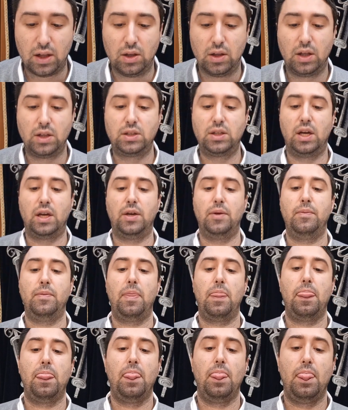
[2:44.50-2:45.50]
Let's say
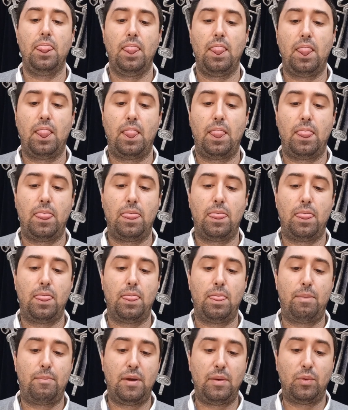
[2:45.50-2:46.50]

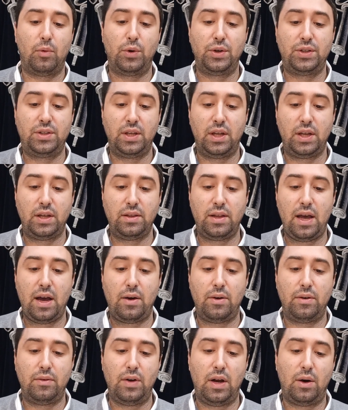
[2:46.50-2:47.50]
people were sitting
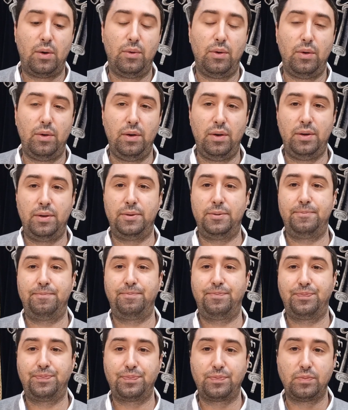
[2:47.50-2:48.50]
down. Now, I
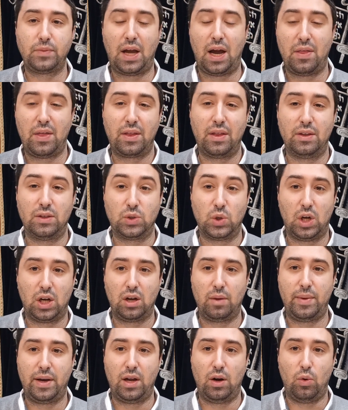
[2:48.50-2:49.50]
think they was
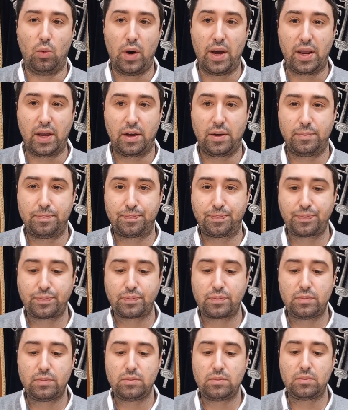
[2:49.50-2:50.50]
talking about a wedding.
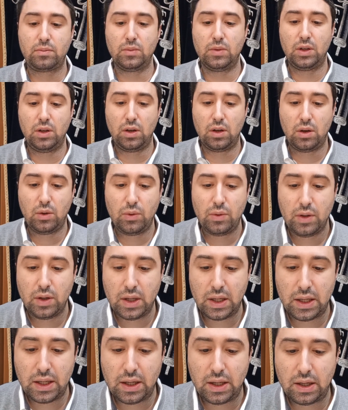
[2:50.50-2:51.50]
They
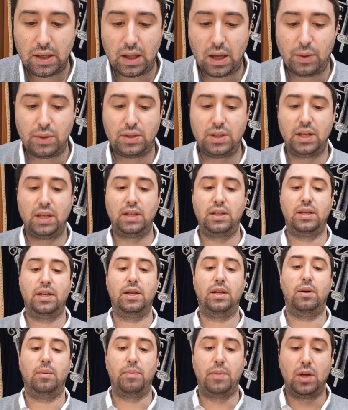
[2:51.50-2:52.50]
were sitting to
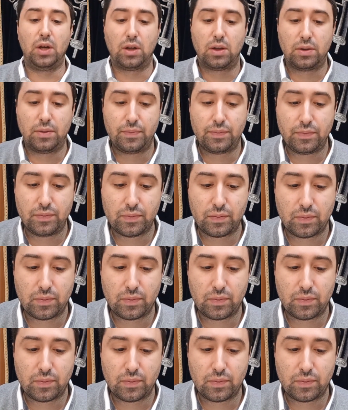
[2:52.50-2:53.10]
eat a meal,